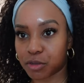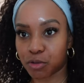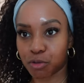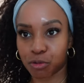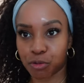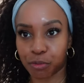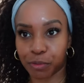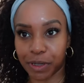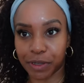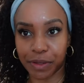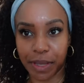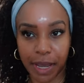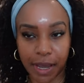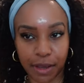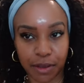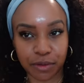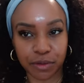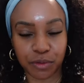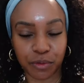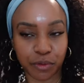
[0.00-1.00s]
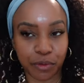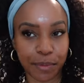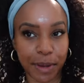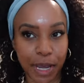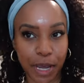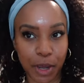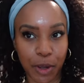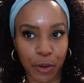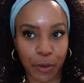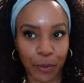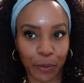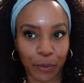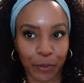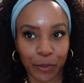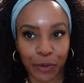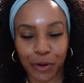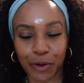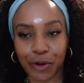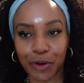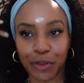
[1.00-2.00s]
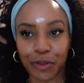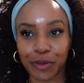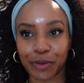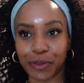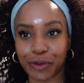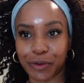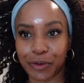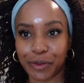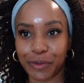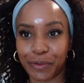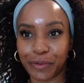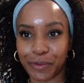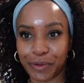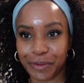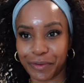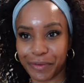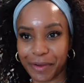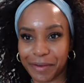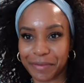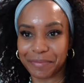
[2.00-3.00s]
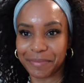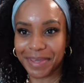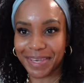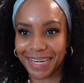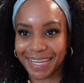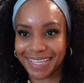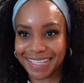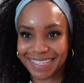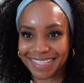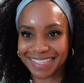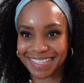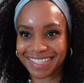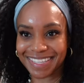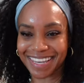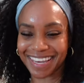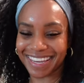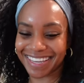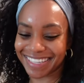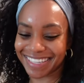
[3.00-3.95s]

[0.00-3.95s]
tooled around the house for about another 30, 45 minutes